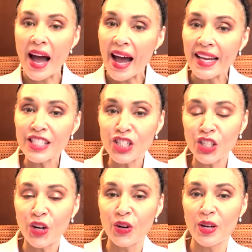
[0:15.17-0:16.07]
I
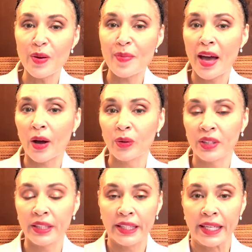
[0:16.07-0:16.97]
just heard about
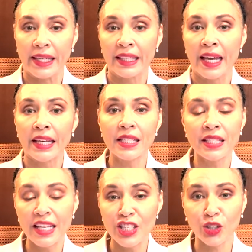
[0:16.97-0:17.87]
the latest
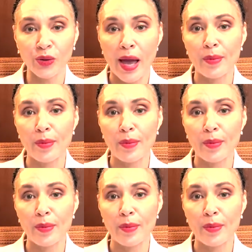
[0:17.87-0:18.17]
Instagram